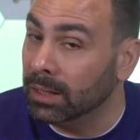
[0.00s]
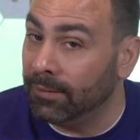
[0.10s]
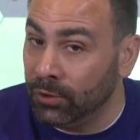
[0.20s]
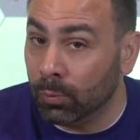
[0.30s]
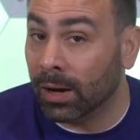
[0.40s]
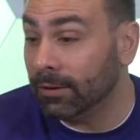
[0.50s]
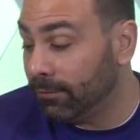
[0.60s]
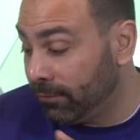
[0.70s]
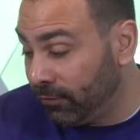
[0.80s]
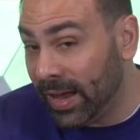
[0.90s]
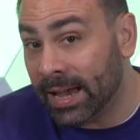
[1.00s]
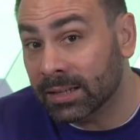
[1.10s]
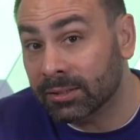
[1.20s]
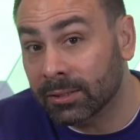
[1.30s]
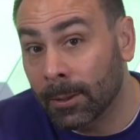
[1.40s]
If you want
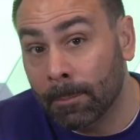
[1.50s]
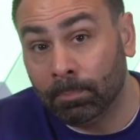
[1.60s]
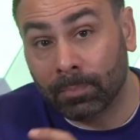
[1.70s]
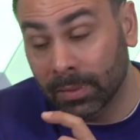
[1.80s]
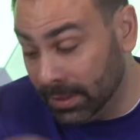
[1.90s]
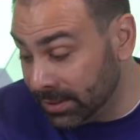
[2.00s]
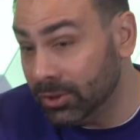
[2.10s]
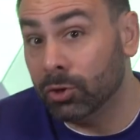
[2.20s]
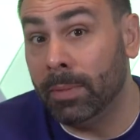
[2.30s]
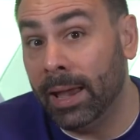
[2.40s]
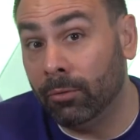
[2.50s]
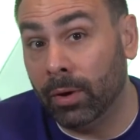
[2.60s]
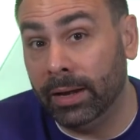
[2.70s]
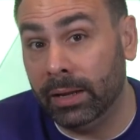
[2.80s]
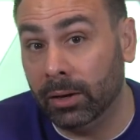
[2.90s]
fast, this is your man
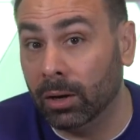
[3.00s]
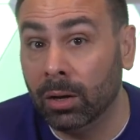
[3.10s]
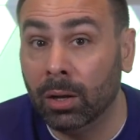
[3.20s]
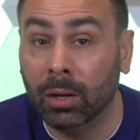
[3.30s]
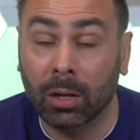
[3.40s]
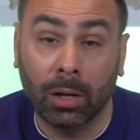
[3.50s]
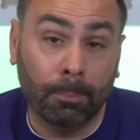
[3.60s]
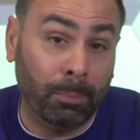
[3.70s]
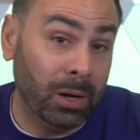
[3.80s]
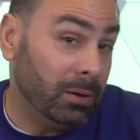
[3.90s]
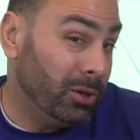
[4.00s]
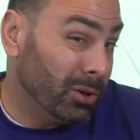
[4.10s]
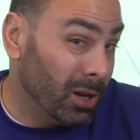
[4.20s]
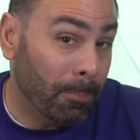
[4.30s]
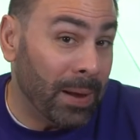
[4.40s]
right here, but you're
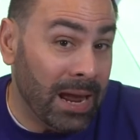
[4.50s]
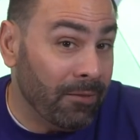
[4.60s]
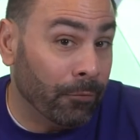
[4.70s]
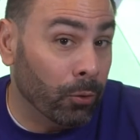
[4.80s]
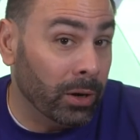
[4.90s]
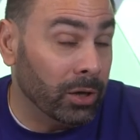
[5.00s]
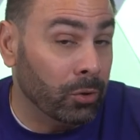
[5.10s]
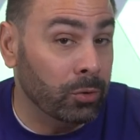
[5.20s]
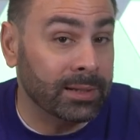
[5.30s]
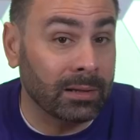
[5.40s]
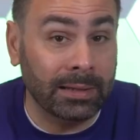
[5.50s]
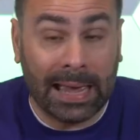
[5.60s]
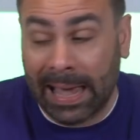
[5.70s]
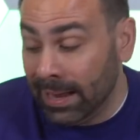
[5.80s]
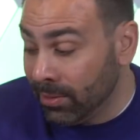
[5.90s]
gonna pay for it
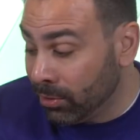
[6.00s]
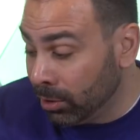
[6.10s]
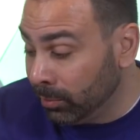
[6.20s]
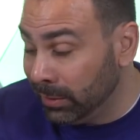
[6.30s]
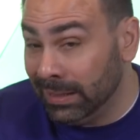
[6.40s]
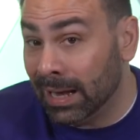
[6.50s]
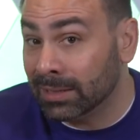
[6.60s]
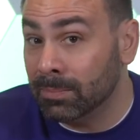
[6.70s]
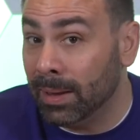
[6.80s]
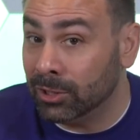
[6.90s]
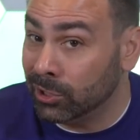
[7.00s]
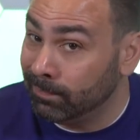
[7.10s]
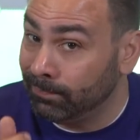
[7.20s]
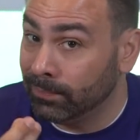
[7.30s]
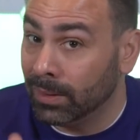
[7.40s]
acoustically and thermally, not to
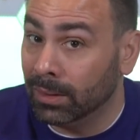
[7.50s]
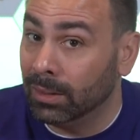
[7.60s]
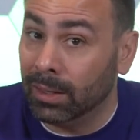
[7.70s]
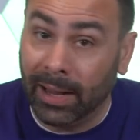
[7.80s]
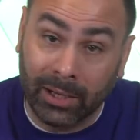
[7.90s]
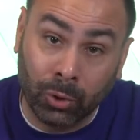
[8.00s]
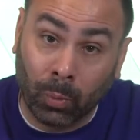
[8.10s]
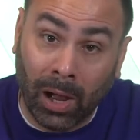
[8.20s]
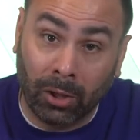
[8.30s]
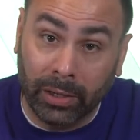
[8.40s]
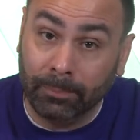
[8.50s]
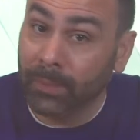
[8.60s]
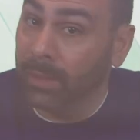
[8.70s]
mention out of your wallet.